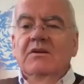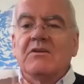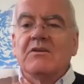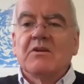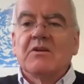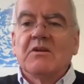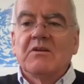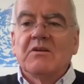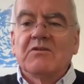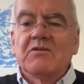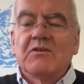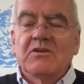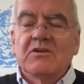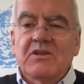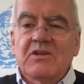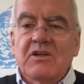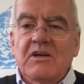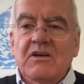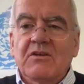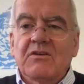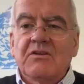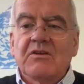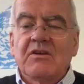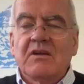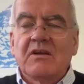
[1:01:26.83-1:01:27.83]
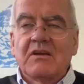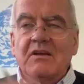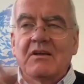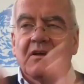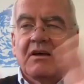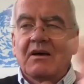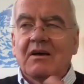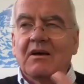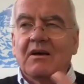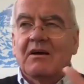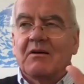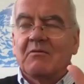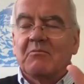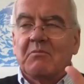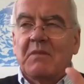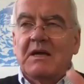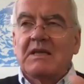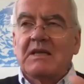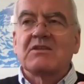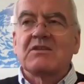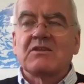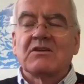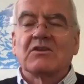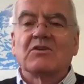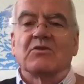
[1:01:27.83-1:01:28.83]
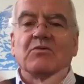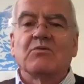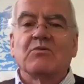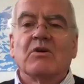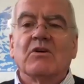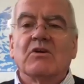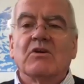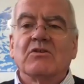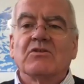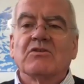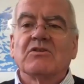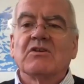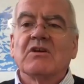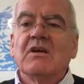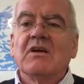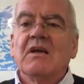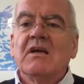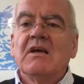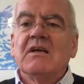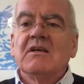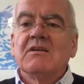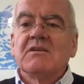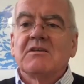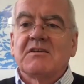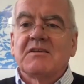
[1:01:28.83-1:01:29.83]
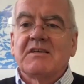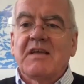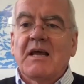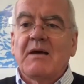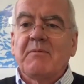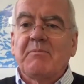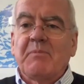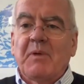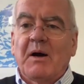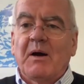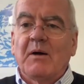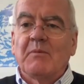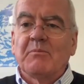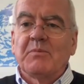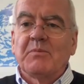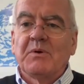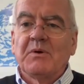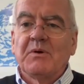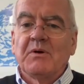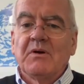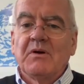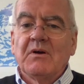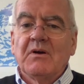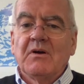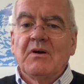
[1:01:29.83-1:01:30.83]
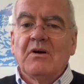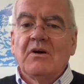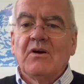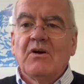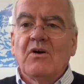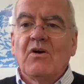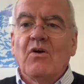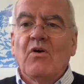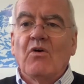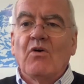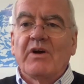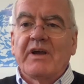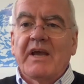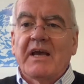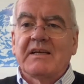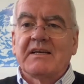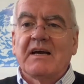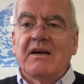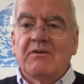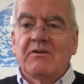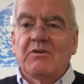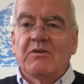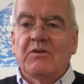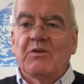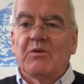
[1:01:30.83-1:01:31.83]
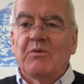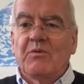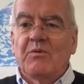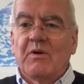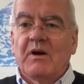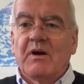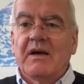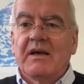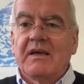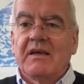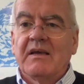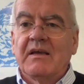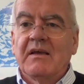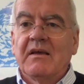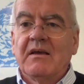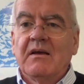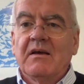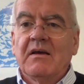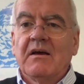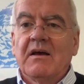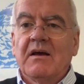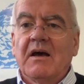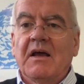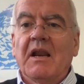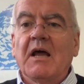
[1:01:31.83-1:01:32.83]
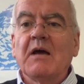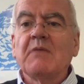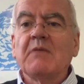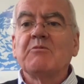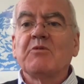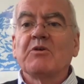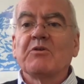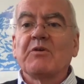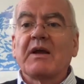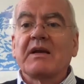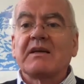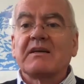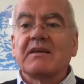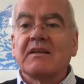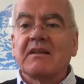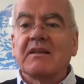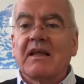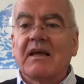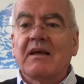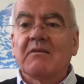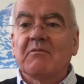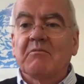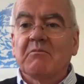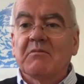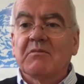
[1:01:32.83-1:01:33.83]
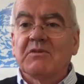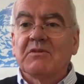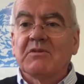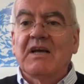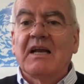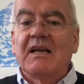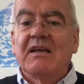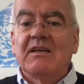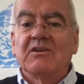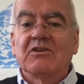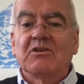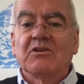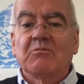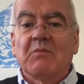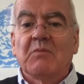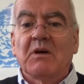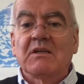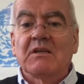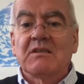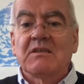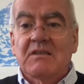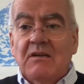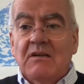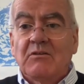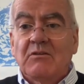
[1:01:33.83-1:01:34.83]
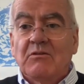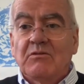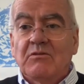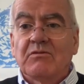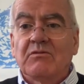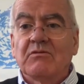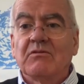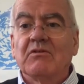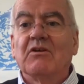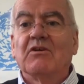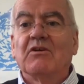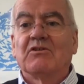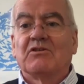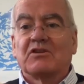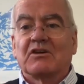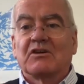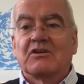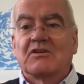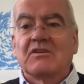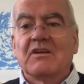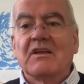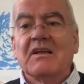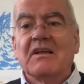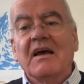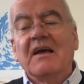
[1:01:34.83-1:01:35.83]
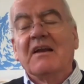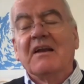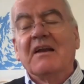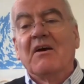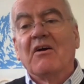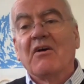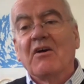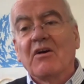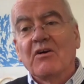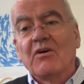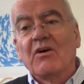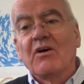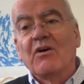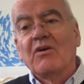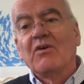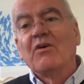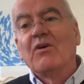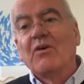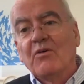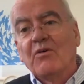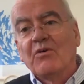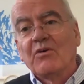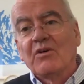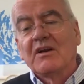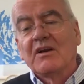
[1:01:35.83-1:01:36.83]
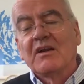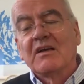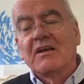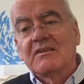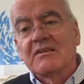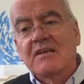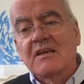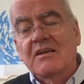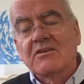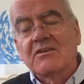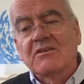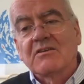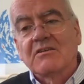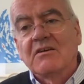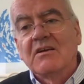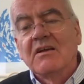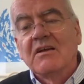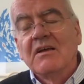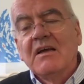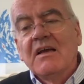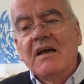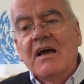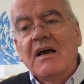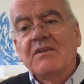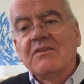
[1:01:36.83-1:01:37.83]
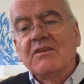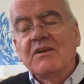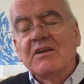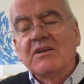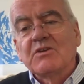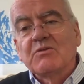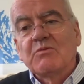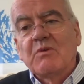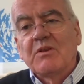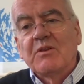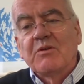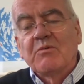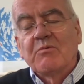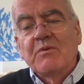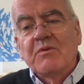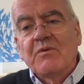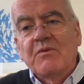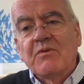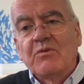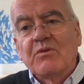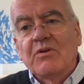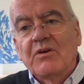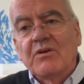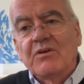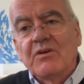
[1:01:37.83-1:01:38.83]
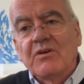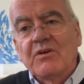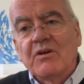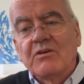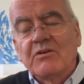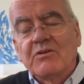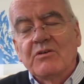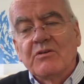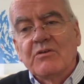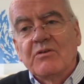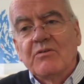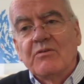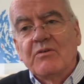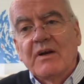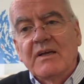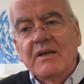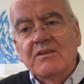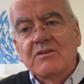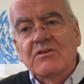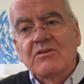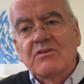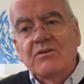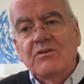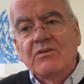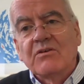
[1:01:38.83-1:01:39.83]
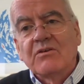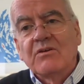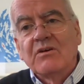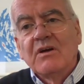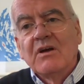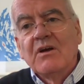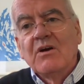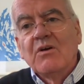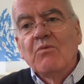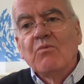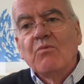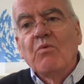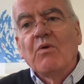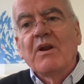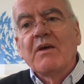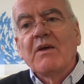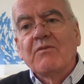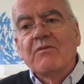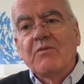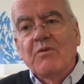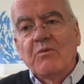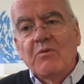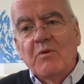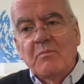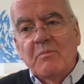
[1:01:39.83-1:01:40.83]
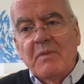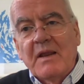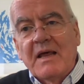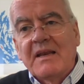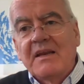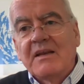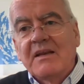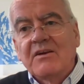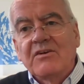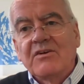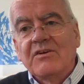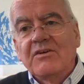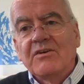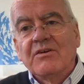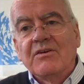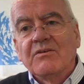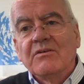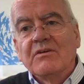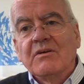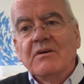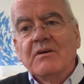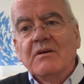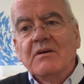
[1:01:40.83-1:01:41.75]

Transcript: the message was step up or get out of the way. And I'm directing that challenge at myself, not just at our organization. I think it's one that we've all got to address to whatever we're planning to do.